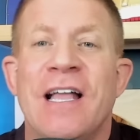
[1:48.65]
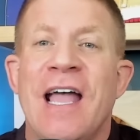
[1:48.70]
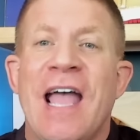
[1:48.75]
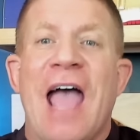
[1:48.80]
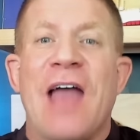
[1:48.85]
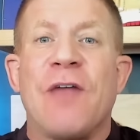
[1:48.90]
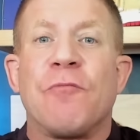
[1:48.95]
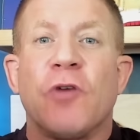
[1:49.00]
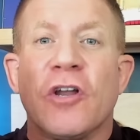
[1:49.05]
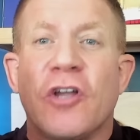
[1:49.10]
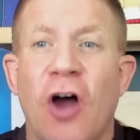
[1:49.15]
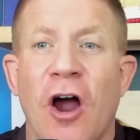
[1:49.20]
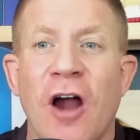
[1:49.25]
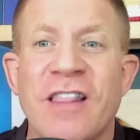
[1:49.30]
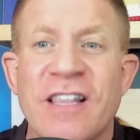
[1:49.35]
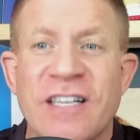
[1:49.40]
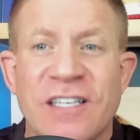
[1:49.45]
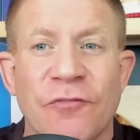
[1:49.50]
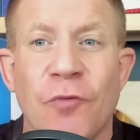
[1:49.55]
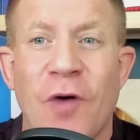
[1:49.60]
And
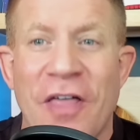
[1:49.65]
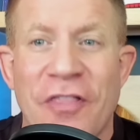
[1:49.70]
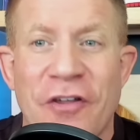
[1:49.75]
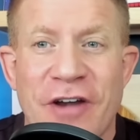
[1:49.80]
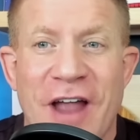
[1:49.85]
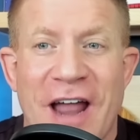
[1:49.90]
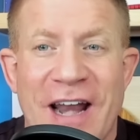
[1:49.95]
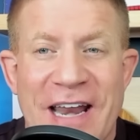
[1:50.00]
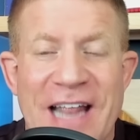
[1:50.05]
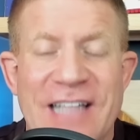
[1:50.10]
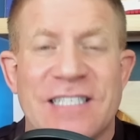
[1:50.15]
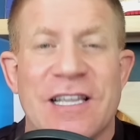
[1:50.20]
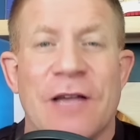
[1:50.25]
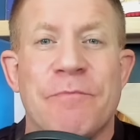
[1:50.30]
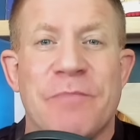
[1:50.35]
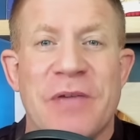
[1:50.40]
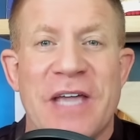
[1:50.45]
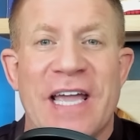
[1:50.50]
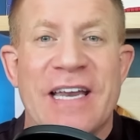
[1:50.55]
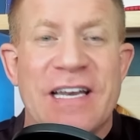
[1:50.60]
regardless of whether or not it ends up
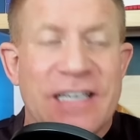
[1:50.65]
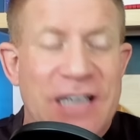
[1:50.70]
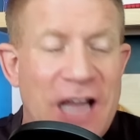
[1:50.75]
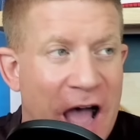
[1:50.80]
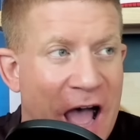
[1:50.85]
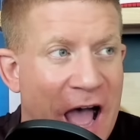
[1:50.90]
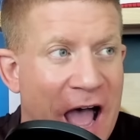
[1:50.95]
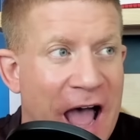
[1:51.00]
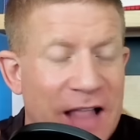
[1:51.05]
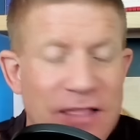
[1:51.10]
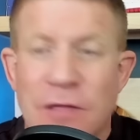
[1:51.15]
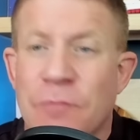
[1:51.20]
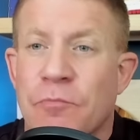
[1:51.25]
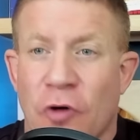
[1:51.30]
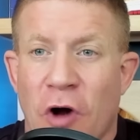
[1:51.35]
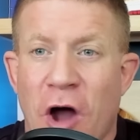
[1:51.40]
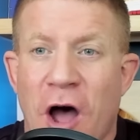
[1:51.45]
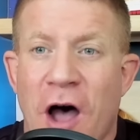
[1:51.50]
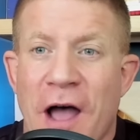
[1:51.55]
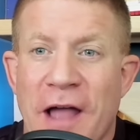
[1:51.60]
being
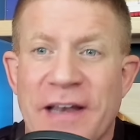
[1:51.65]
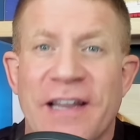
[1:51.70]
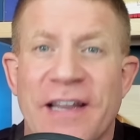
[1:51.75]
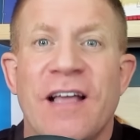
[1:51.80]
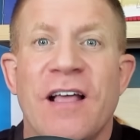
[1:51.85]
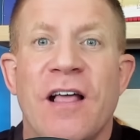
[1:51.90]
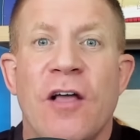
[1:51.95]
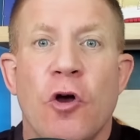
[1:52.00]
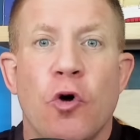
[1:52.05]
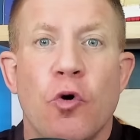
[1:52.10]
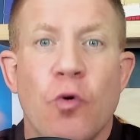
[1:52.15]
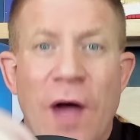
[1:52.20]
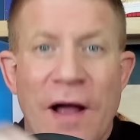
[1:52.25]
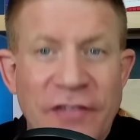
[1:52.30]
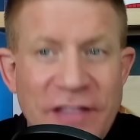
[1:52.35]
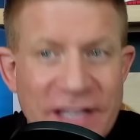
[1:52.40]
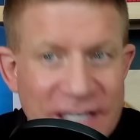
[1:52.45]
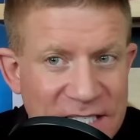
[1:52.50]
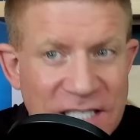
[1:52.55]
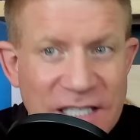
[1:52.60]
LeBron, whoever
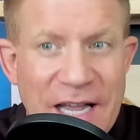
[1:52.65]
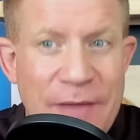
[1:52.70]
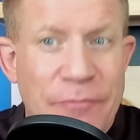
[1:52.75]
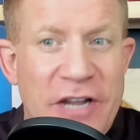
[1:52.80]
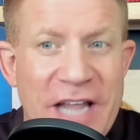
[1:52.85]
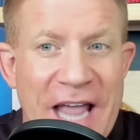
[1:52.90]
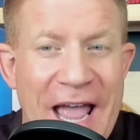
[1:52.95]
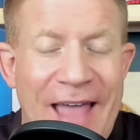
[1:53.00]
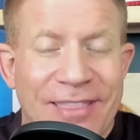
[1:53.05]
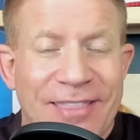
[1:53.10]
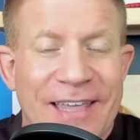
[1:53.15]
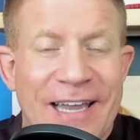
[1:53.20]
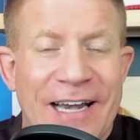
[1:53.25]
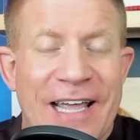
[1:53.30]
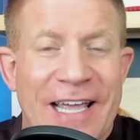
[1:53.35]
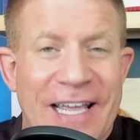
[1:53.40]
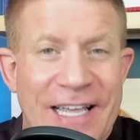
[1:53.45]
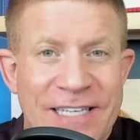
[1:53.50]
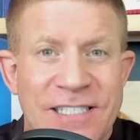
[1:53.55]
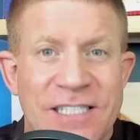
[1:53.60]
the celebrity athlete
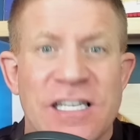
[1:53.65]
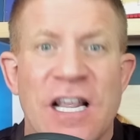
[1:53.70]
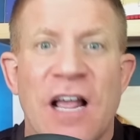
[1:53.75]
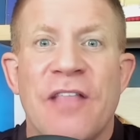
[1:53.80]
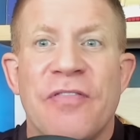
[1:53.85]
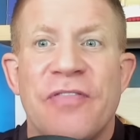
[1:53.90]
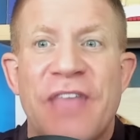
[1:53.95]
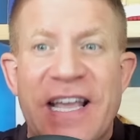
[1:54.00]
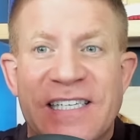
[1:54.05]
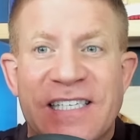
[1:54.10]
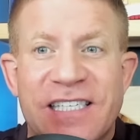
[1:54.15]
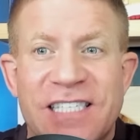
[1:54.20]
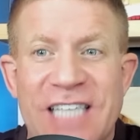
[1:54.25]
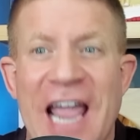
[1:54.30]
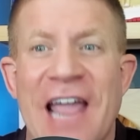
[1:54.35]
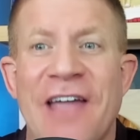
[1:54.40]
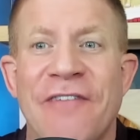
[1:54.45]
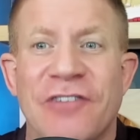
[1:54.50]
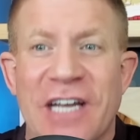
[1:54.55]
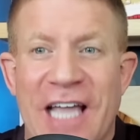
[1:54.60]
is, they
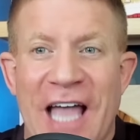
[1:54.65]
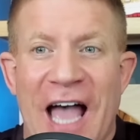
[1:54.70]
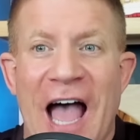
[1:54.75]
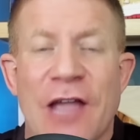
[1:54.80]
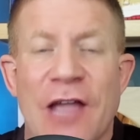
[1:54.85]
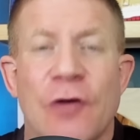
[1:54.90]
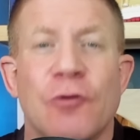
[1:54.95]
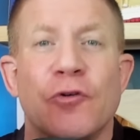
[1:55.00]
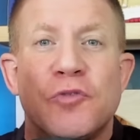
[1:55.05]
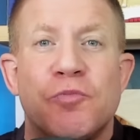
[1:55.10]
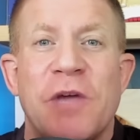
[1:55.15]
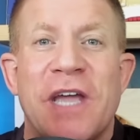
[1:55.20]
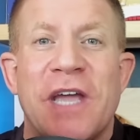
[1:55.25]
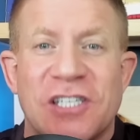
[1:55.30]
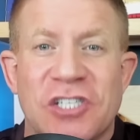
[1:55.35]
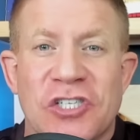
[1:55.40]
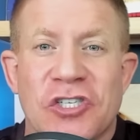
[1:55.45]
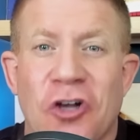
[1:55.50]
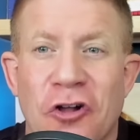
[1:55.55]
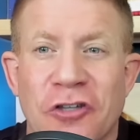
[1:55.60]
saved a guy who was being
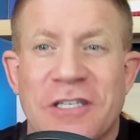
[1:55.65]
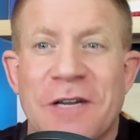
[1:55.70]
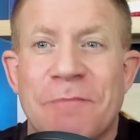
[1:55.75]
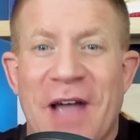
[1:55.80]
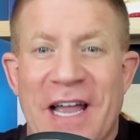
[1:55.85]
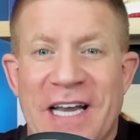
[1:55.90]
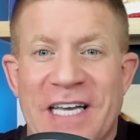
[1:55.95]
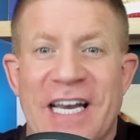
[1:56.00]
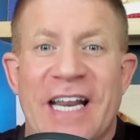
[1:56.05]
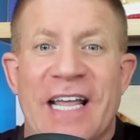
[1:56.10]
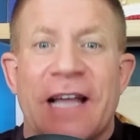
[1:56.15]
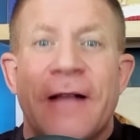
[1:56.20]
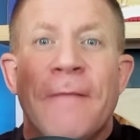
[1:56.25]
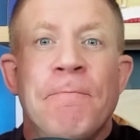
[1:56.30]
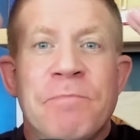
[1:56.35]
assaulted by Diddy.